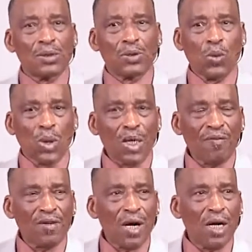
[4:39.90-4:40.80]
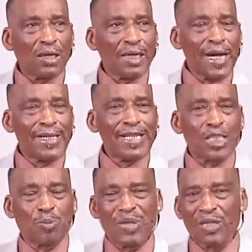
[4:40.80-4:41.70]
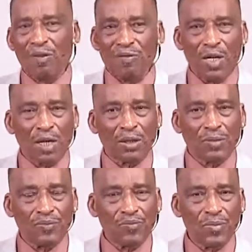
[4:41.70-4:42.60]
the Word of God and the Spirit of God,